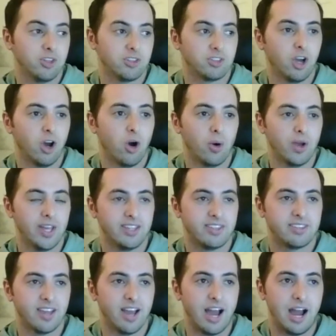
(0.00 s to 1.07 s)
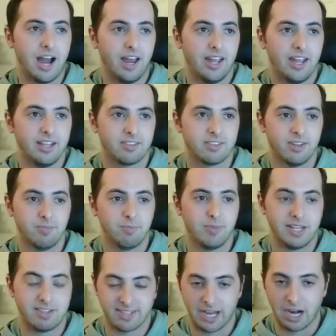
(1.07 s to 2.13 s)
So it's
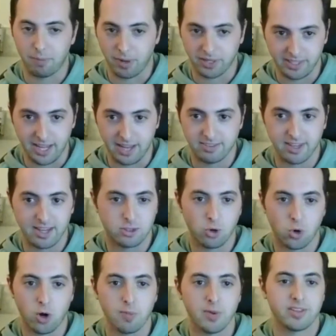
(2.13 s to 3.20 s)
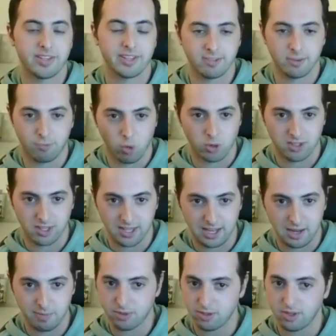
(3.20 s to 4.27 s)
set up like the NCAA tournament, 64
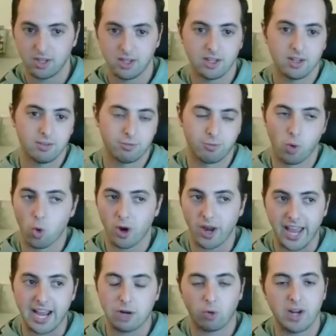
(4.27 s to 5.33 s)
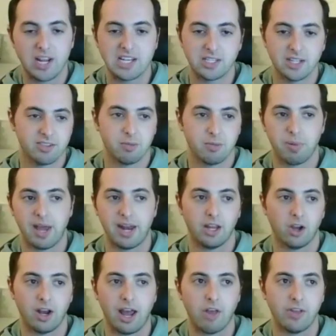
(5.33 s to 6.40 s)
teams, 4 to 8 regions, depending
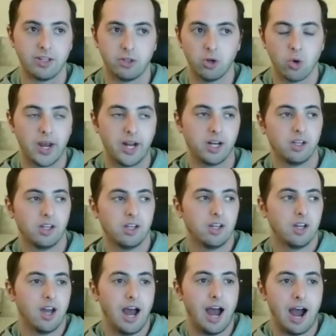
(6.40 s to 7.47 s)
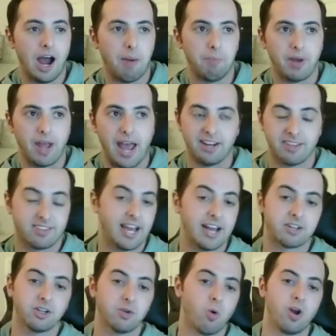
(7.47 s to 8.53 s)
on how they do it. And
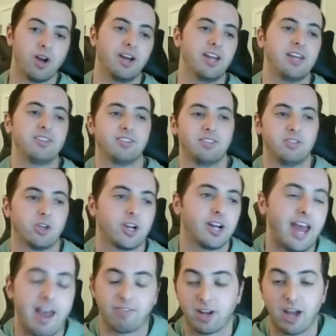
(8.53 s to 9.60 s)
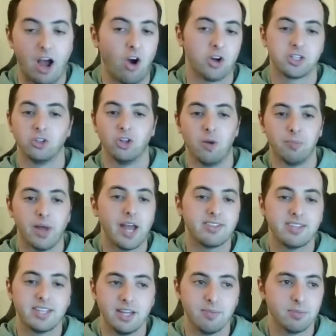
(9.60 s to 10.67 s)
essentially what it is you're going to have college alumni
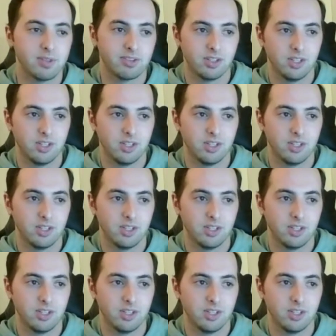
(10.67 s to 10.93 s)
teams.